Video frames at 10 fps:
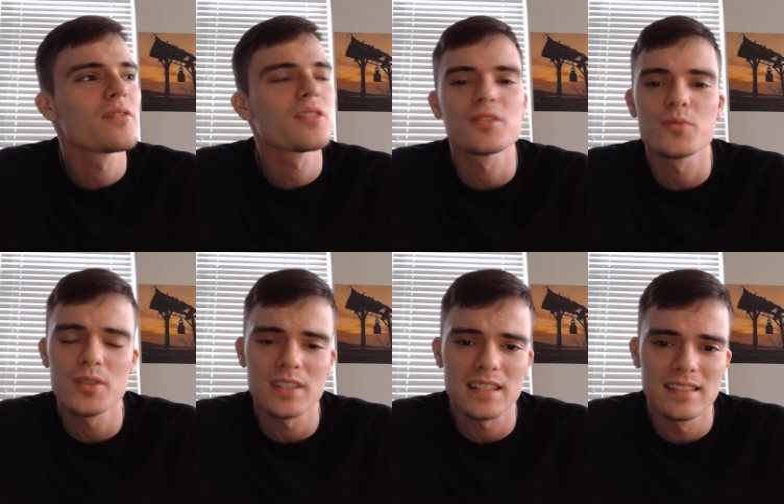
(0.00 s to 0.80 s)
is
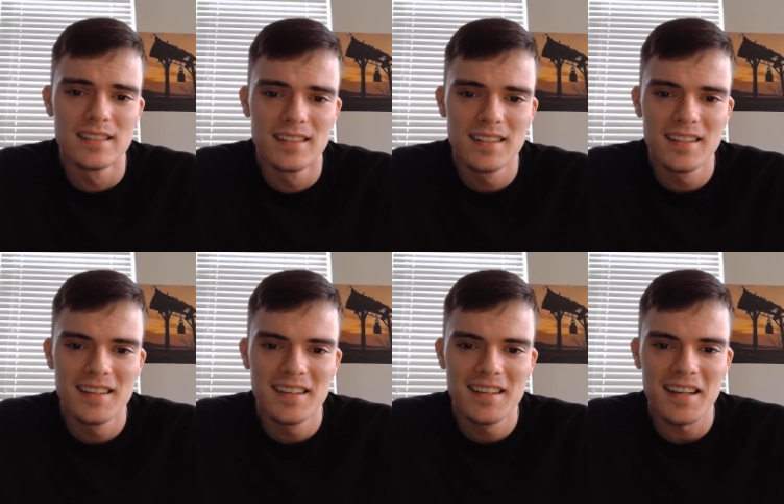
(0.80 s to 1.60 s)
willing.
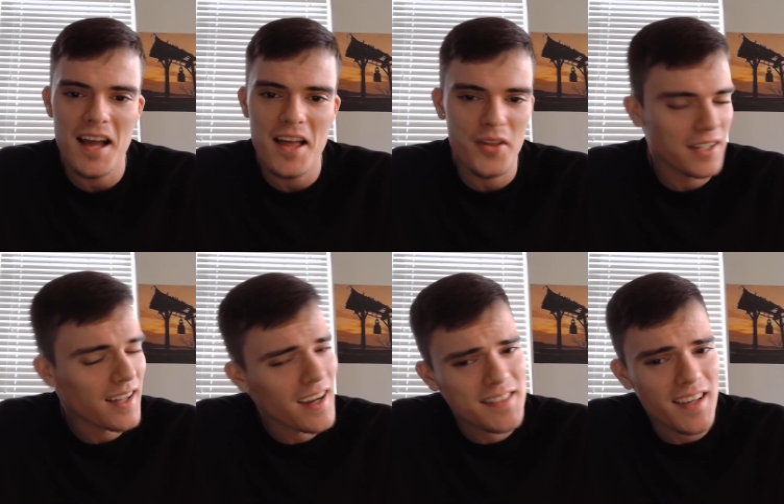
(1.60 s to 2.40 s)
The
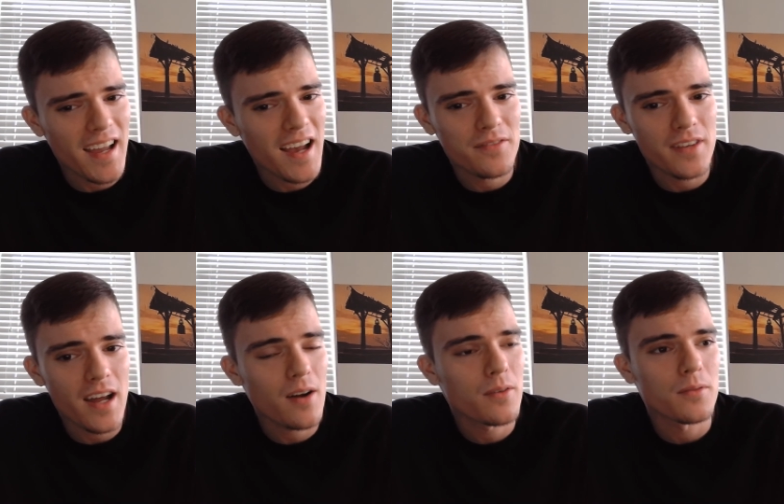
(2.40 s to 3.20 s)
clients I have
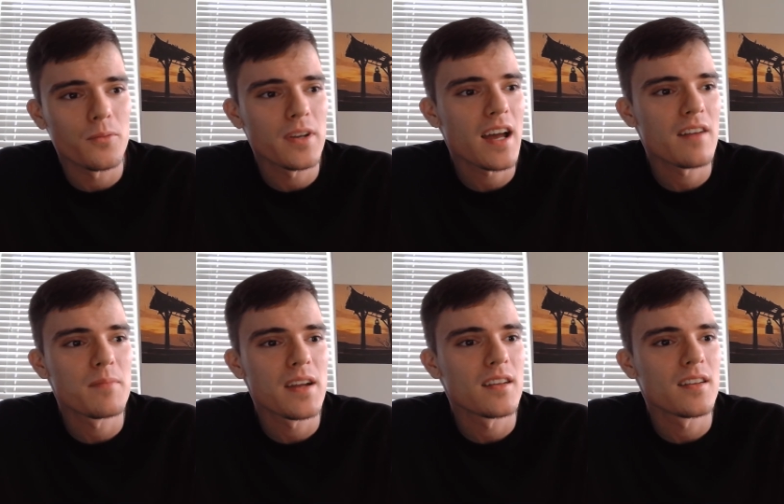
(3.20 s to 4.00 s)
now, we have
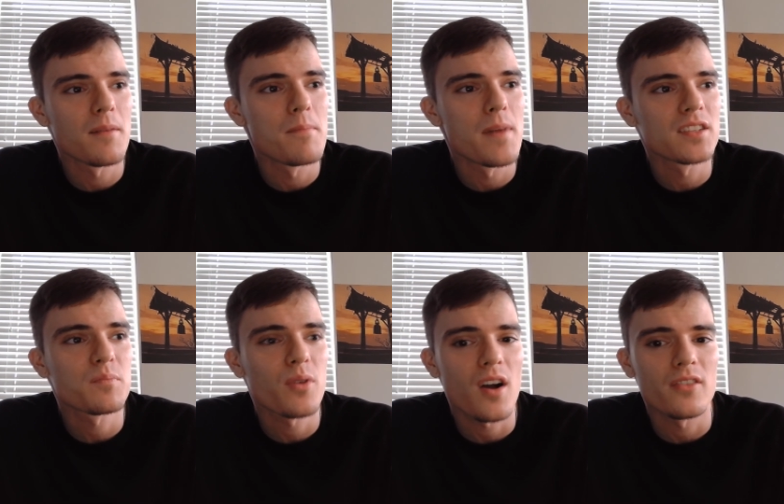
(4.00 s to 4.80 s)
made immense
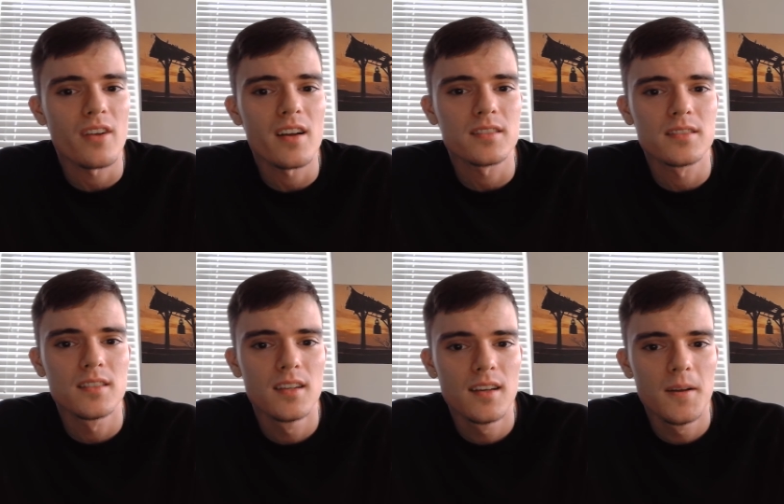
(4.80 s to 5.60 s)
progress.
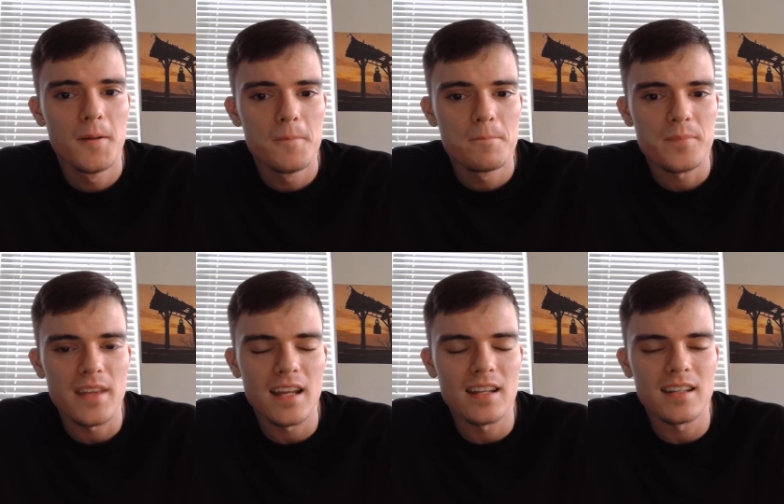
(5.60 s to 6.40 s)

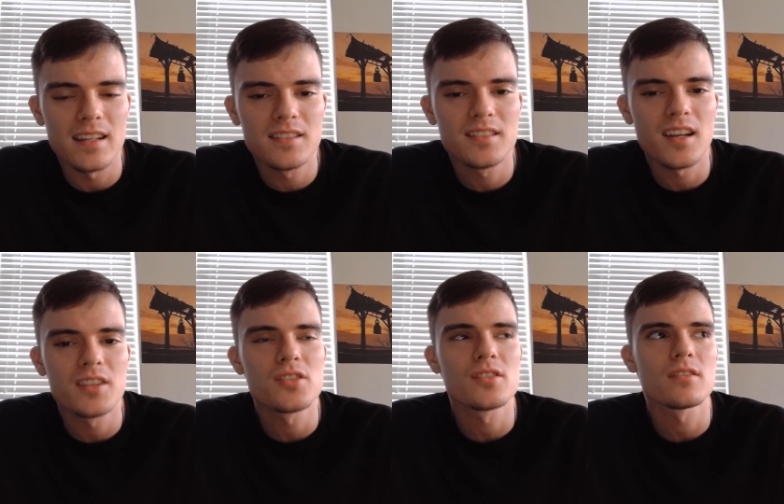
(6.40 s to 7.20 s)
And it's
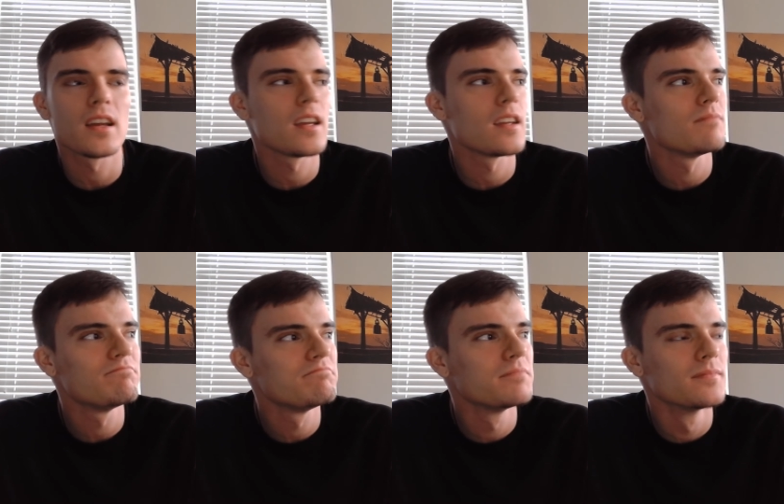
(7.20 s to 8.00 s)
such a
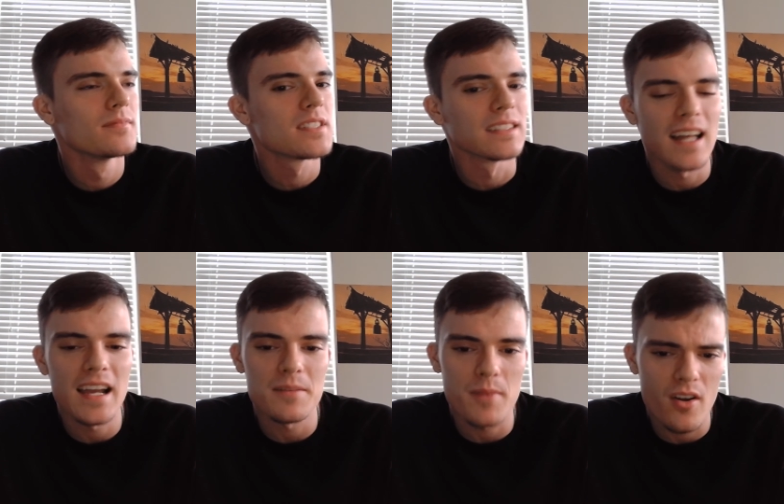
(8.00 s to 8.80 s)

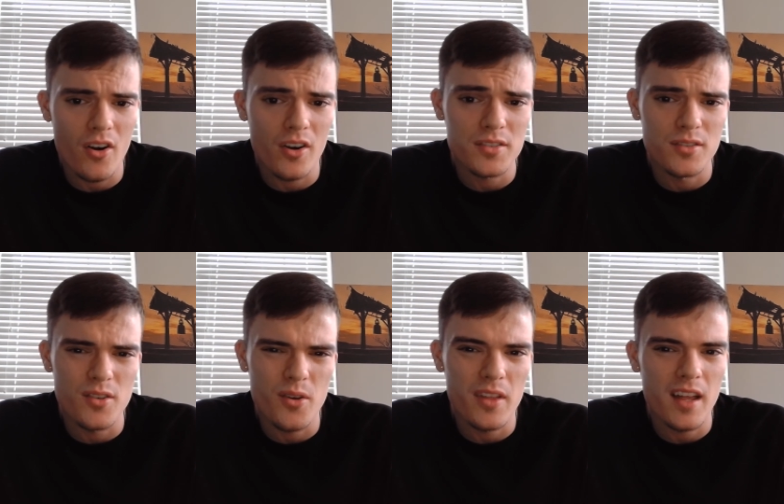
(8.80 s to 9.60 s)
delight in my heart to
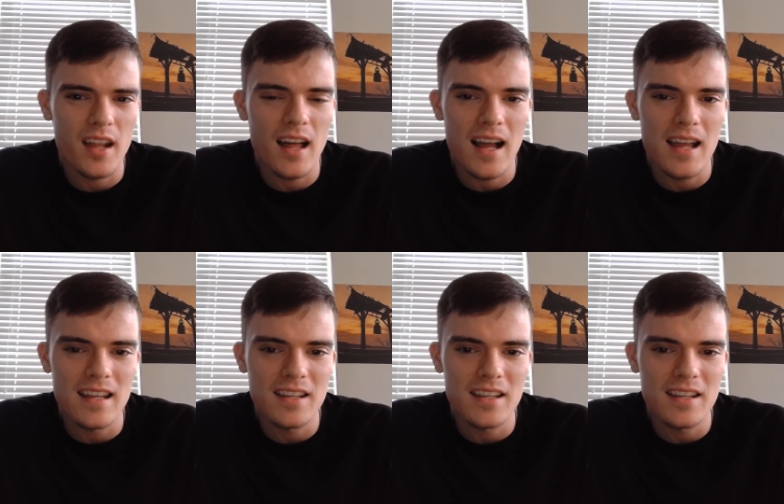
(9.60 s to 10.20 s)
know that I